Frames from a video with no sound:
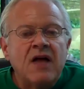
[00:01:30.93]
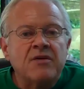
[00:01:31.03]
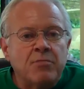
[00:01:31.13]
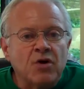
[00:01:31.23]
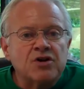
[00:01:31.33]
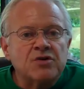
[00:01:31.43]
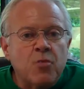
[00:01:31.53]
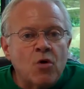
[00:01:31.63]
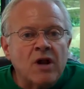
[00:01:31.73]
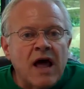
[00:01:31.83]
the bullish
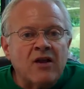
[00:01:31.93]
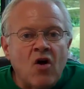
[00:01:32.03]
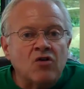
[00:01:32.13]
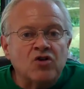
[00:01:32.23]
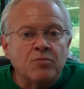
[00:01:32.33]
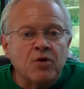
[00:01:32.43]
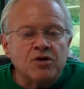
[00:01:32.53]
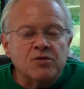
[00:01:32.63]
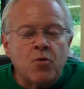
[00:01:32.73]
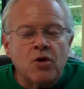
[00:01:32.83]
support line, long-term
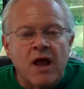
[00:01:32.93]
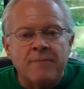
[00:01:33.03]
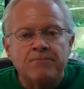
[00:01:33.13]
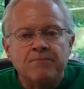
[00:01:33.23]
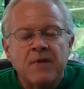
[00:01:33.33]
bullish support line.